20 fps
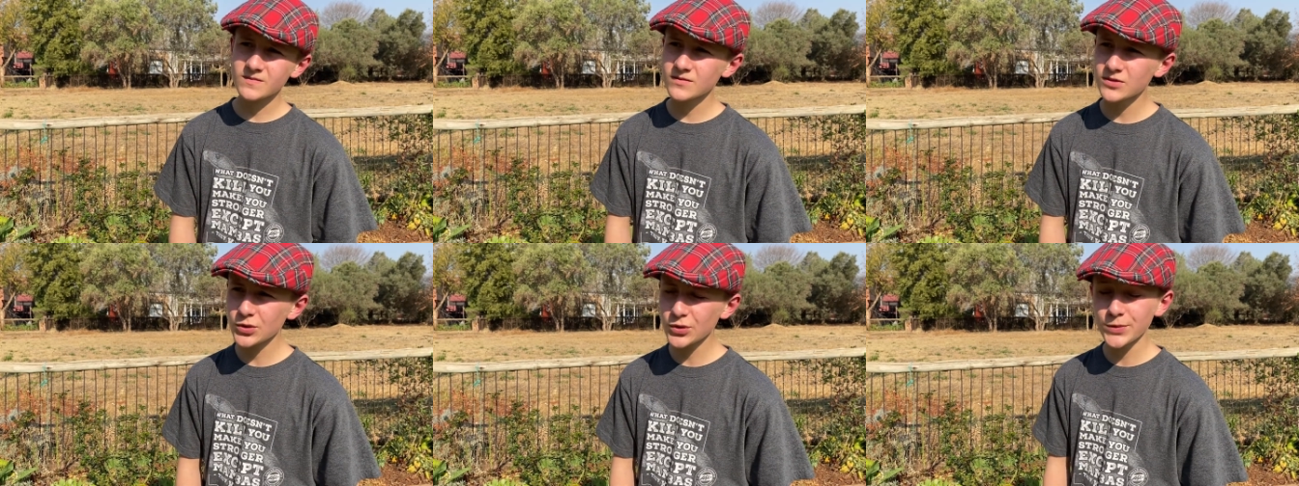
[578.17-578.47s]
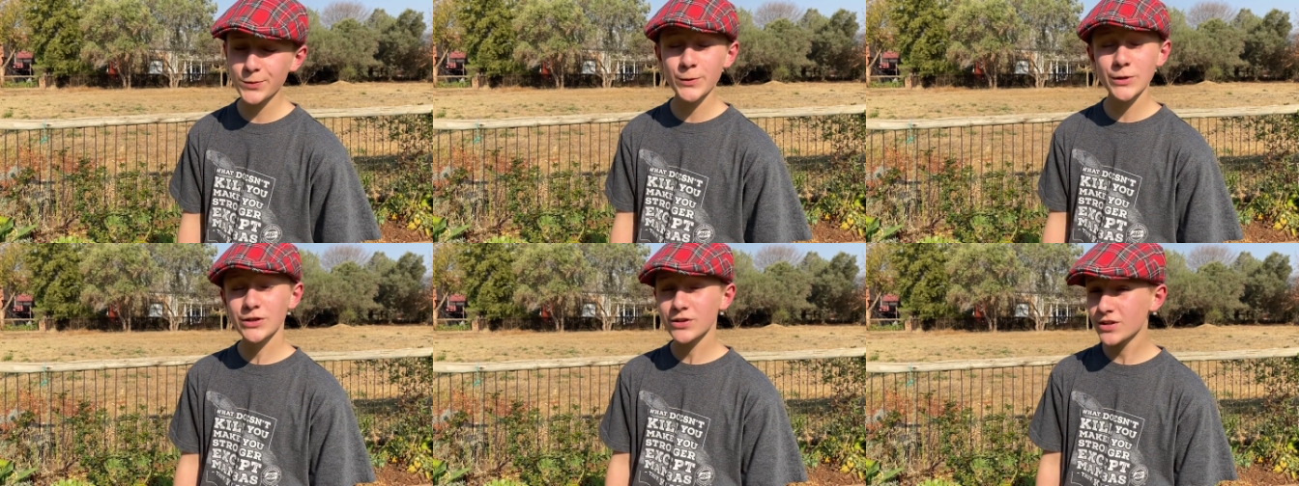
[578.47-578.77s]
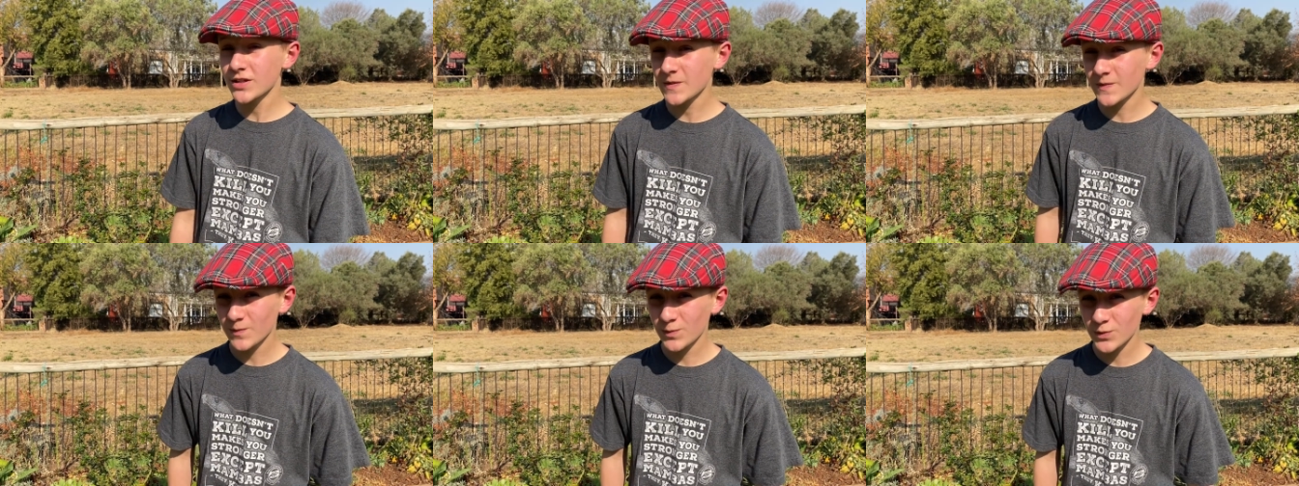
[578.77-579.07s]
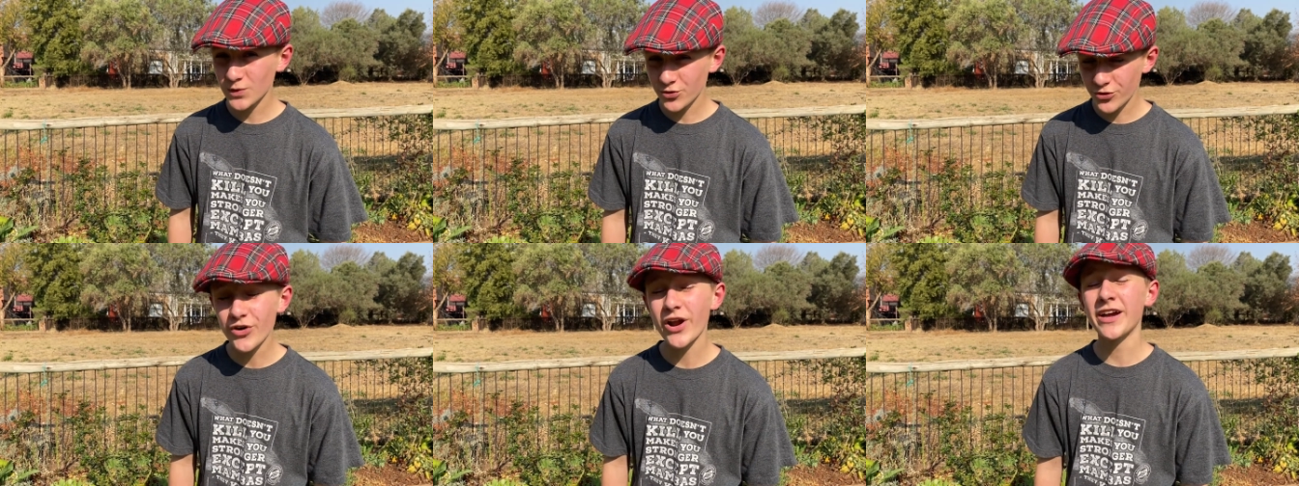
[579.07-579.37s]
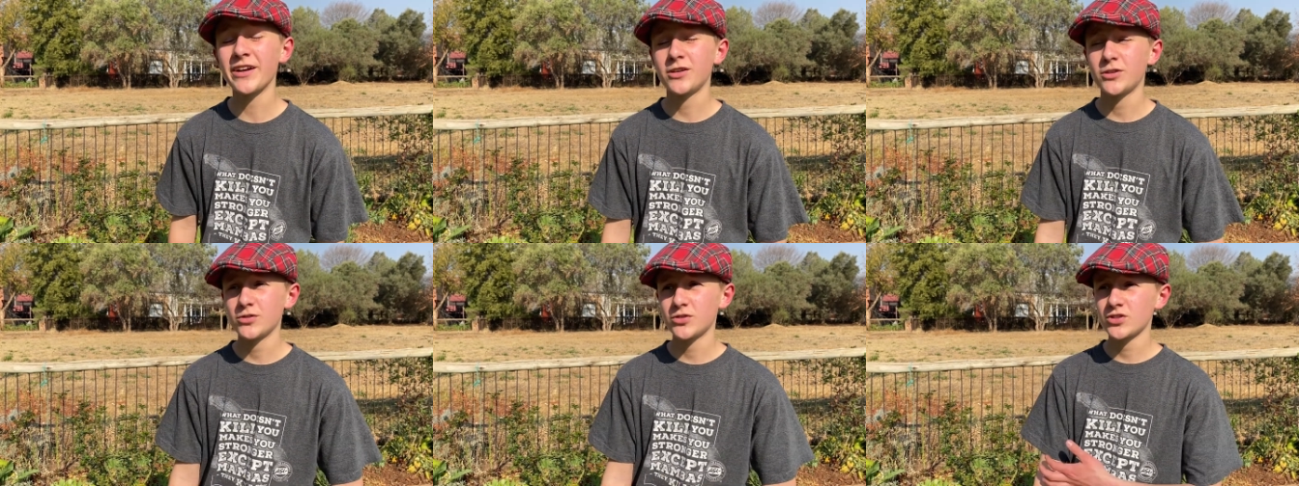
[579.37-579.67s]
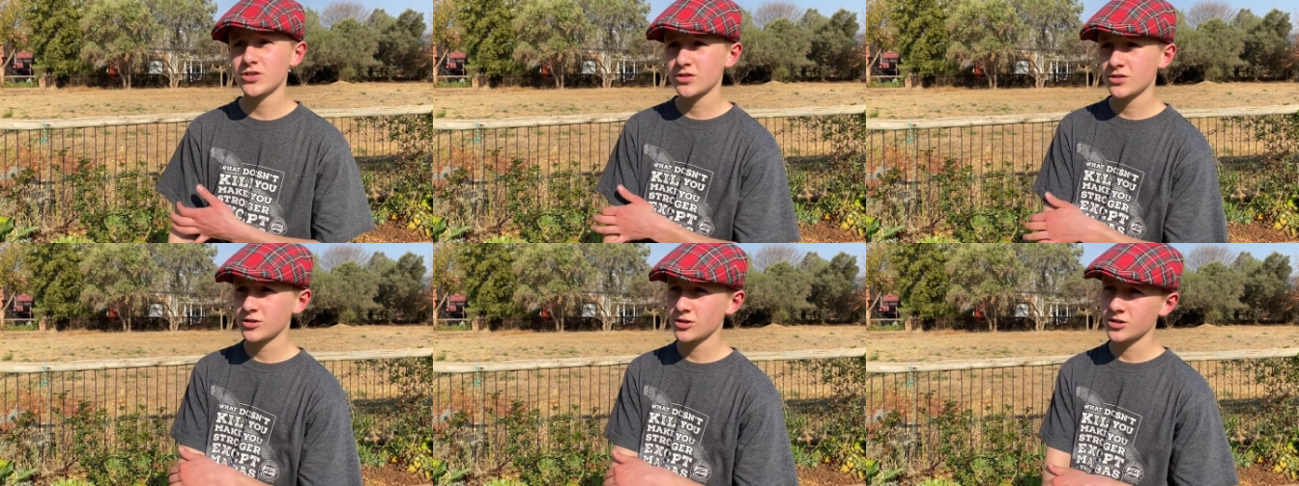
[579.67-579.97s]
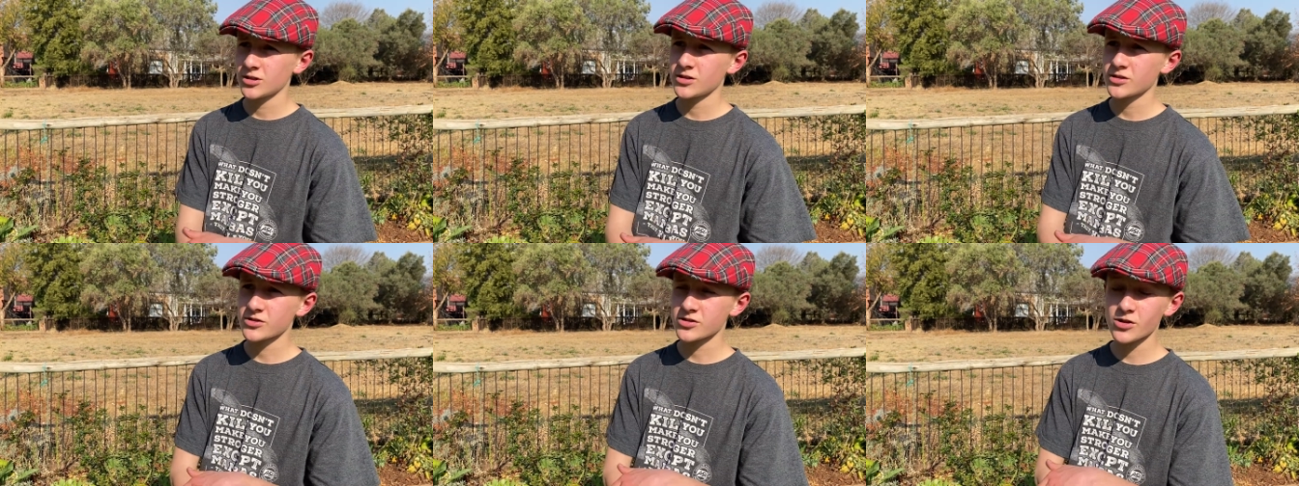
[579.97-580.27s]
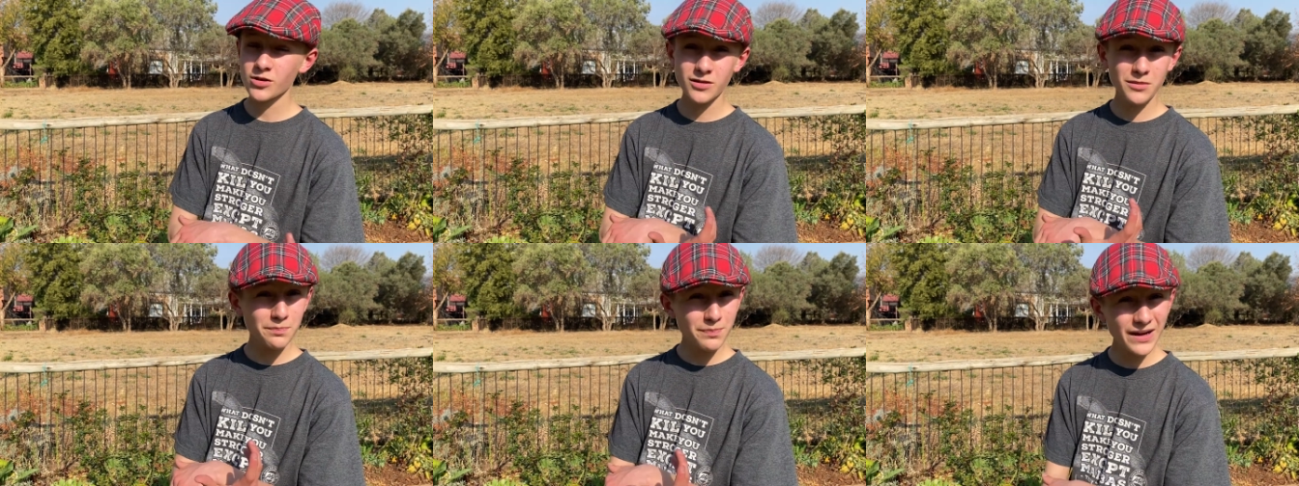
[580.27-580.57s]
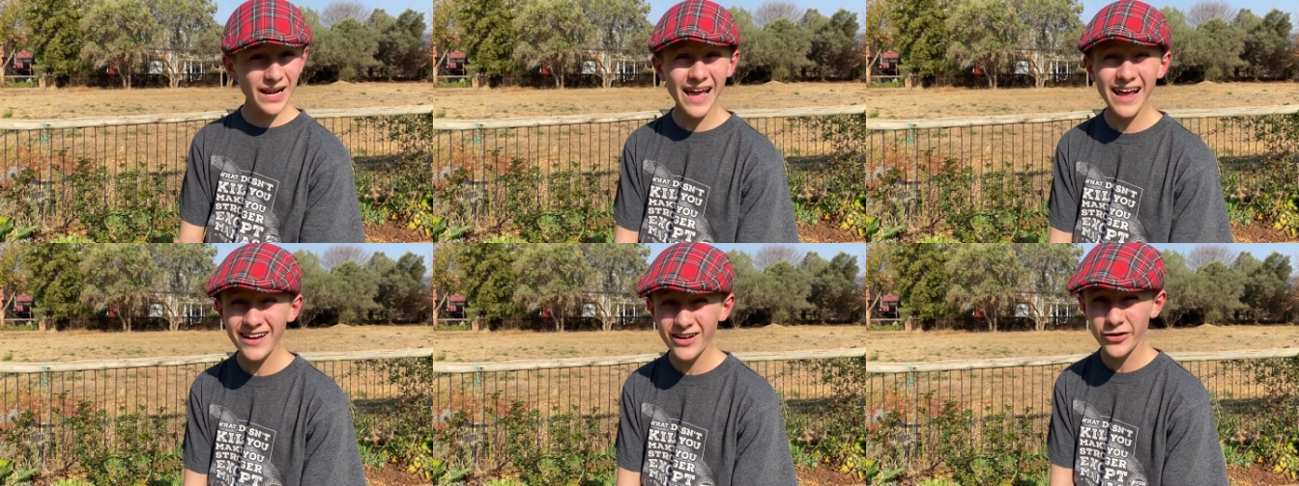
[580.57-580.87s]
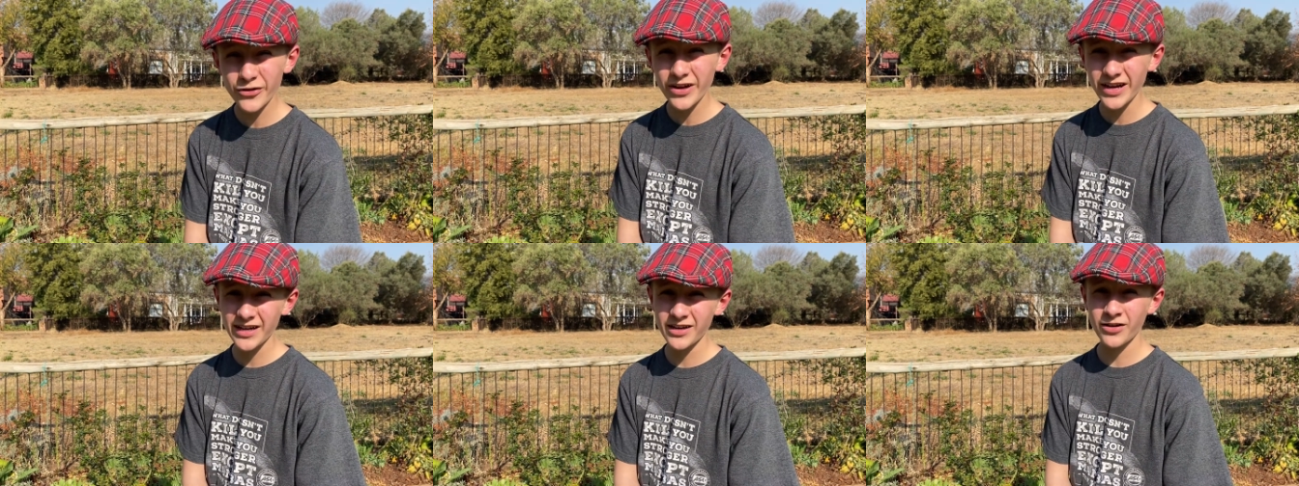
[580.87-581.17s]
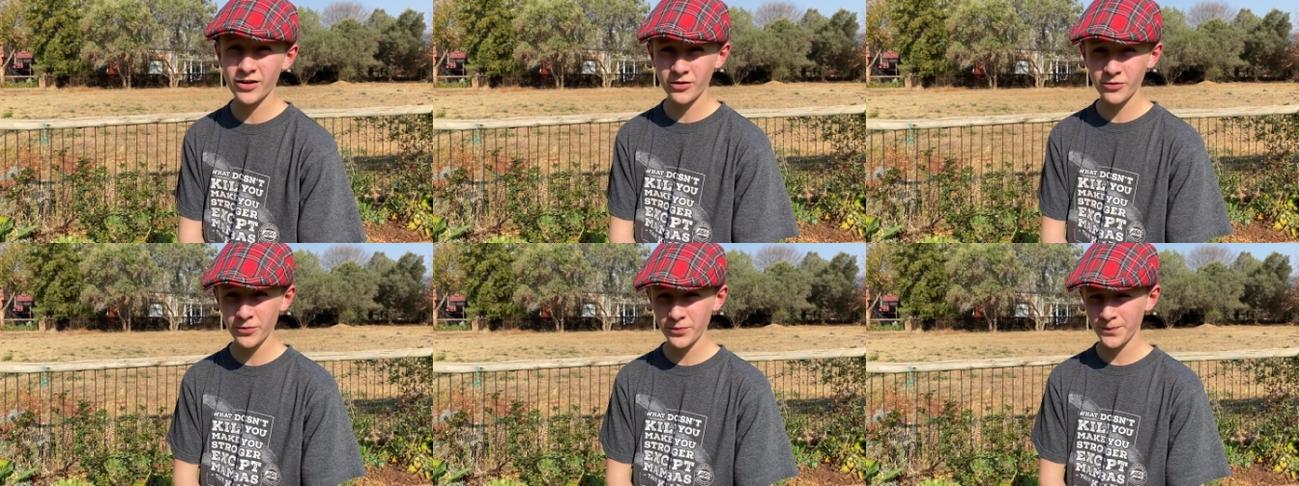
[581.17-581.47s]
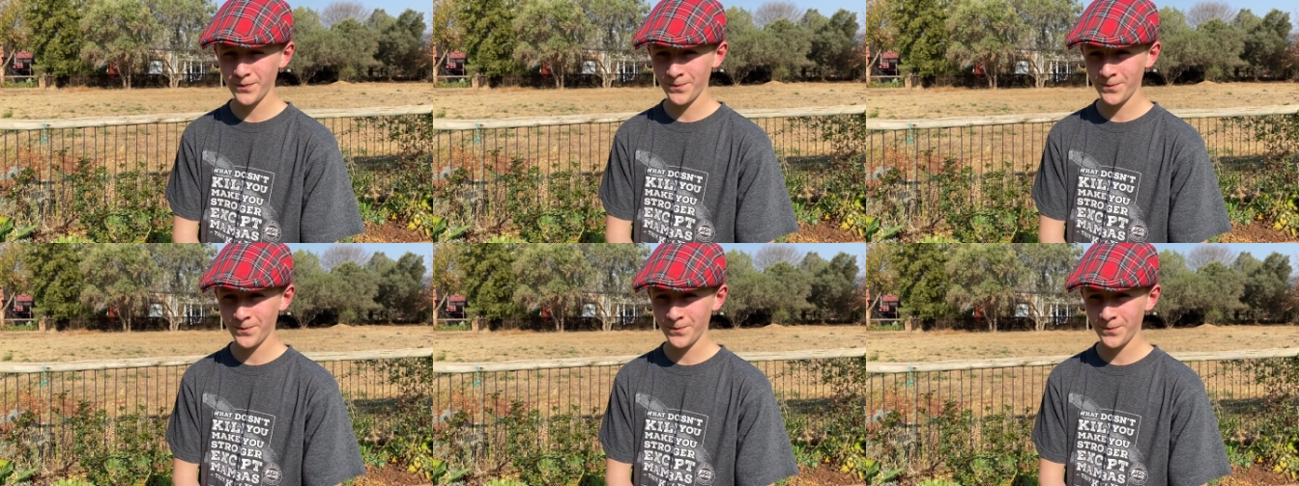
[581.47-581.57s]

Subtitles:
talk about the rhinos. So the black rhino,